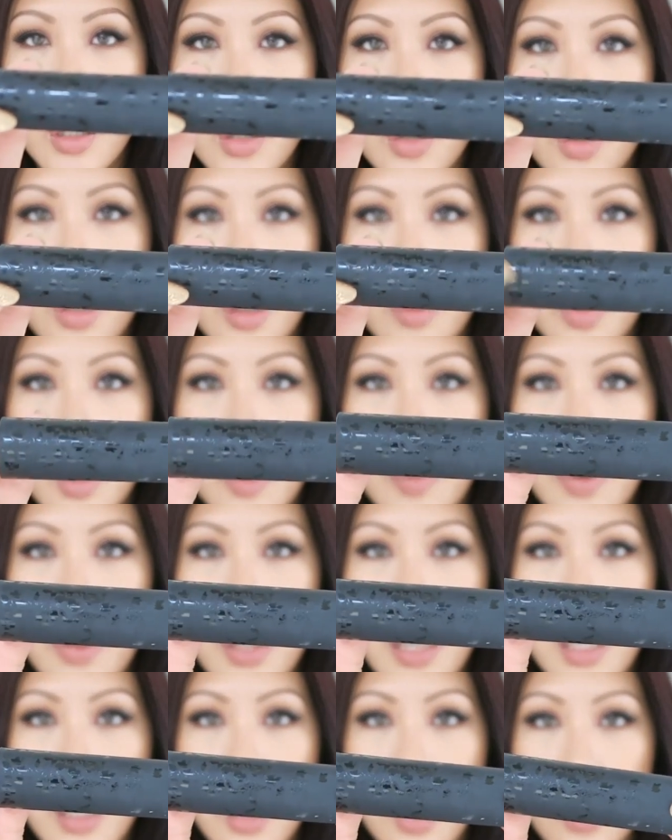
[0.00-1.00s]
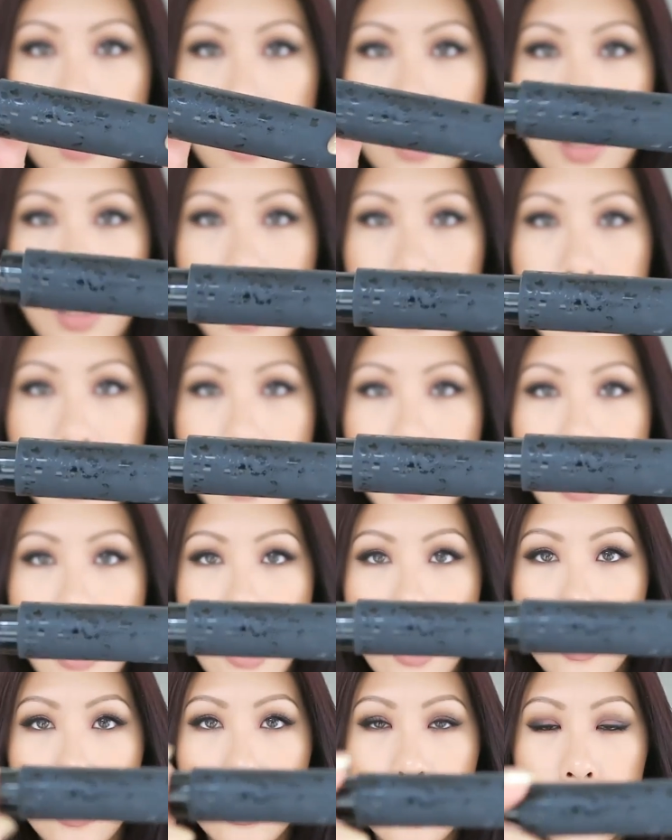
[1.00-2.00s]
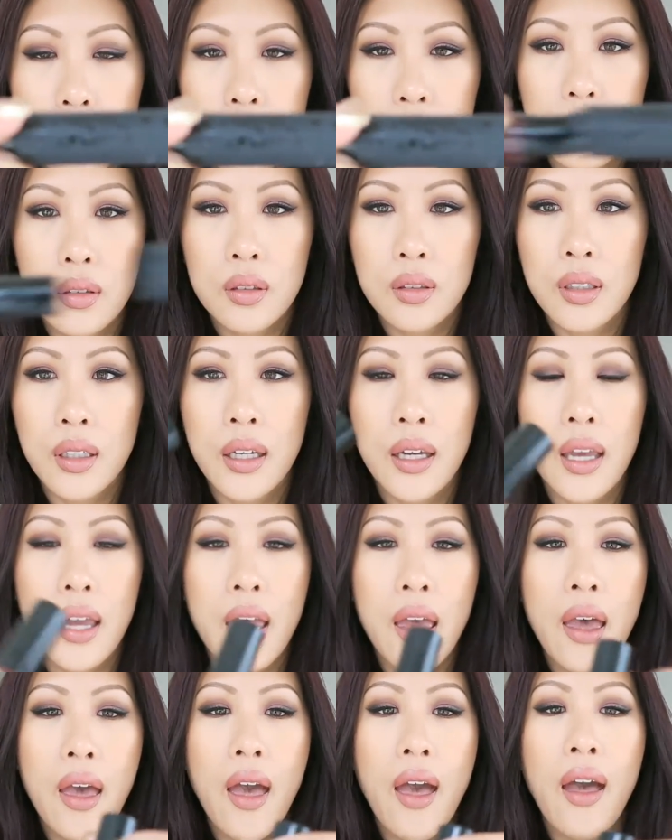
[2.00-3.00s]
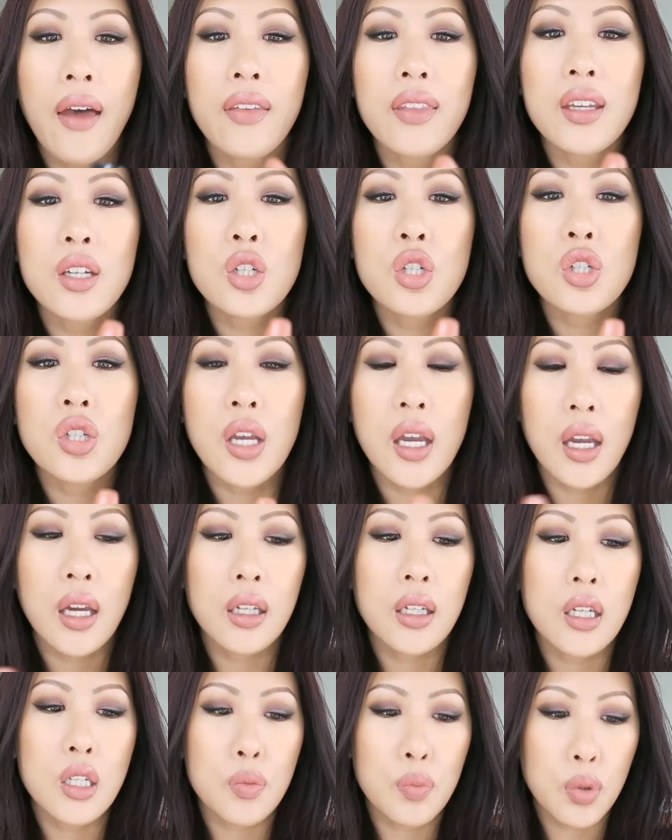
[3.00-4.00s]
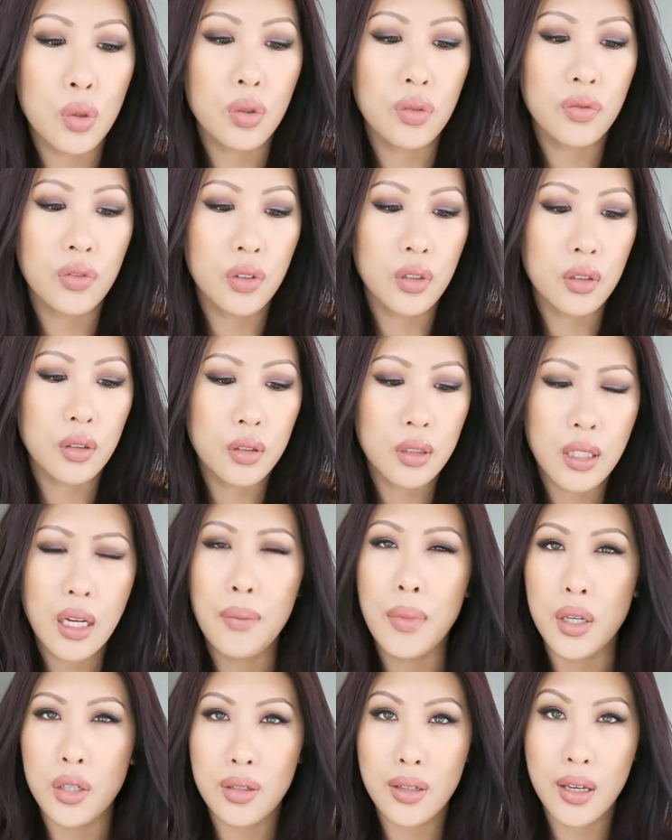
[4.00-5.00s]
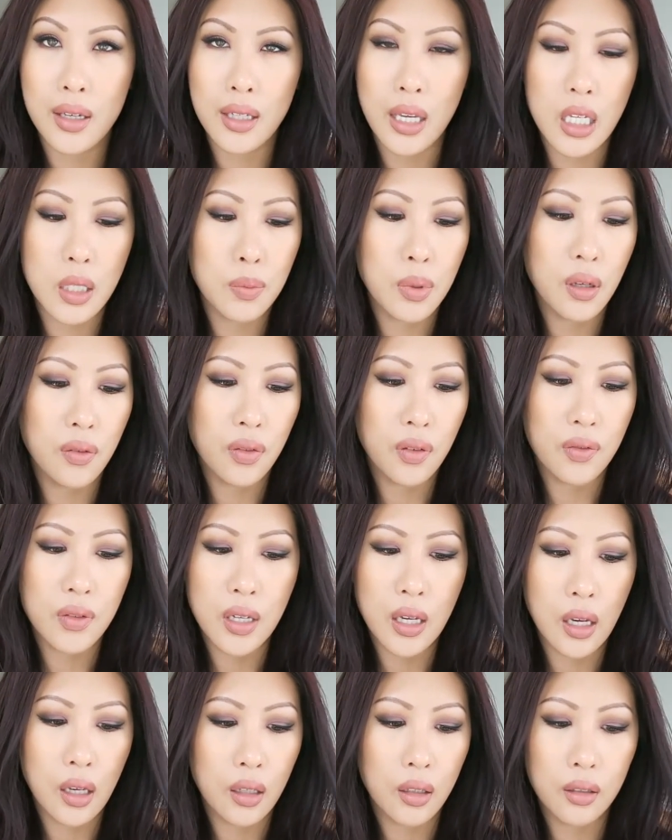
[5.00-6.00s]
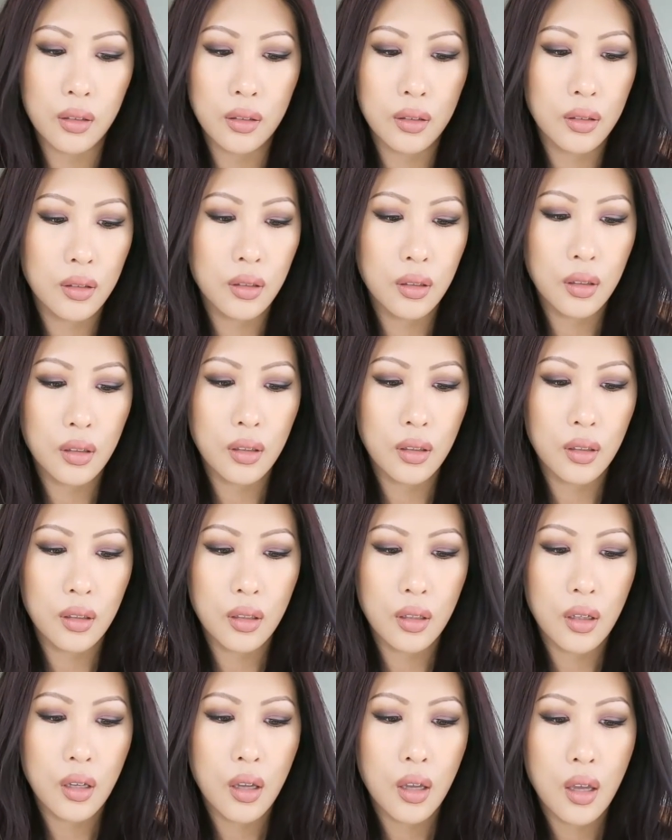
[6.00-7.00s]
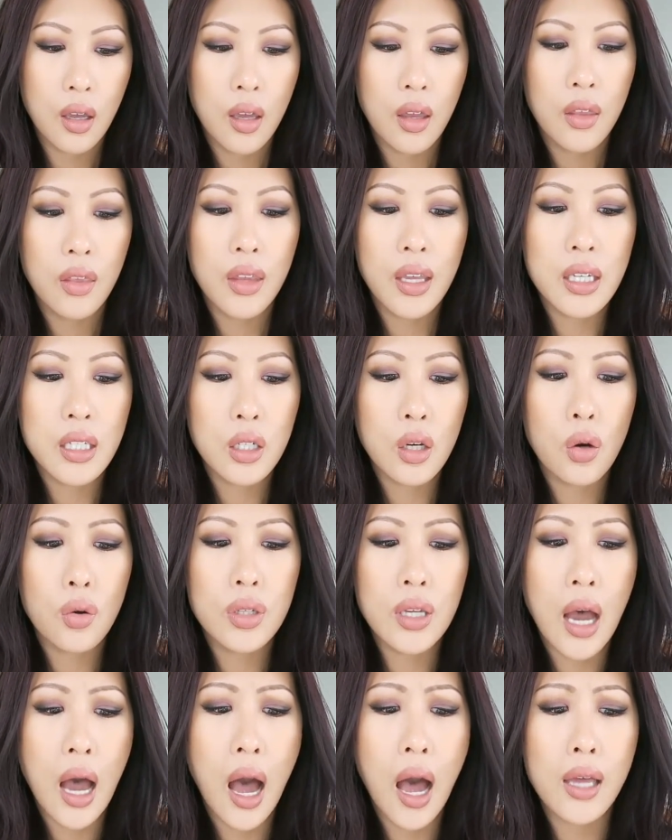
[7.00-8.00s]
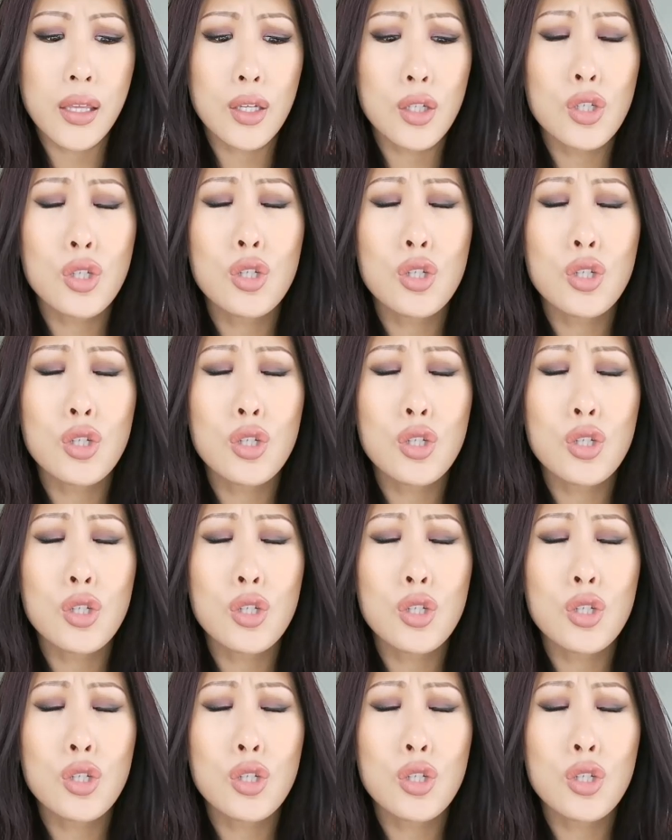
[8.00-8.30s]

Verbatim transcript: adorable, but then you click it out and this shade is beautiful. Did I mention it has SPF 15? This goes on